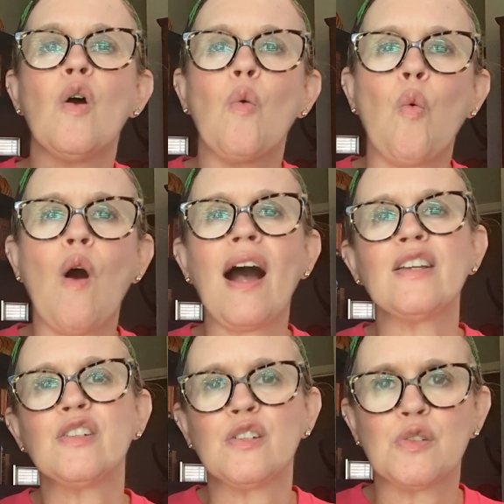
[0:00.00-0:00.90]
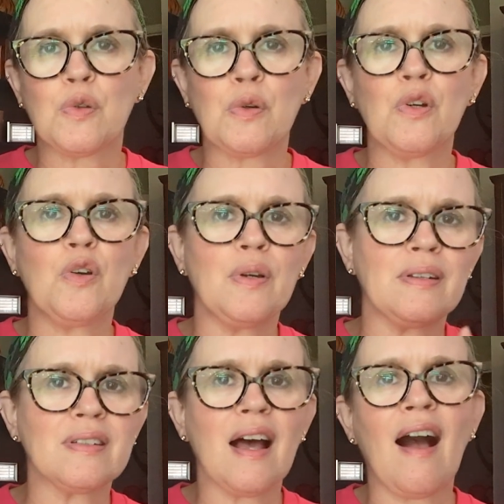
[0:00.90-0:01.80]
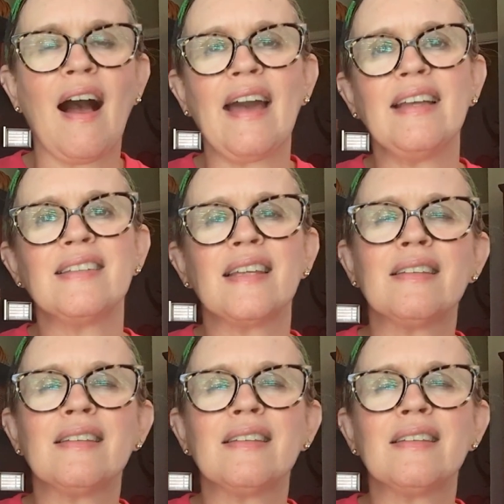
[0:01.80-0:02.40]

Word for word: washes through in tides.